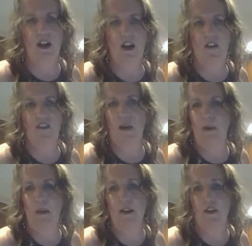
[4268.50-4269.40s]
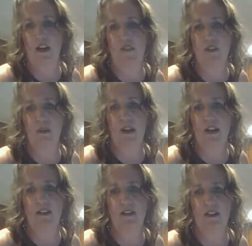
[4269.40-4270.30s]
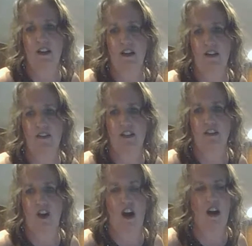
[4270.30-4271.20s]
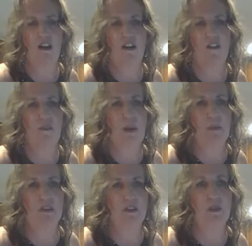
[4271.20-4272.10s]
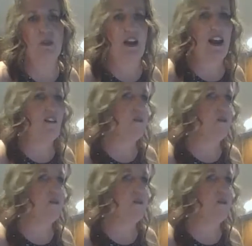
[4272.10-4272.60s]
I have, I probably don't have as many as a lot of people do, but I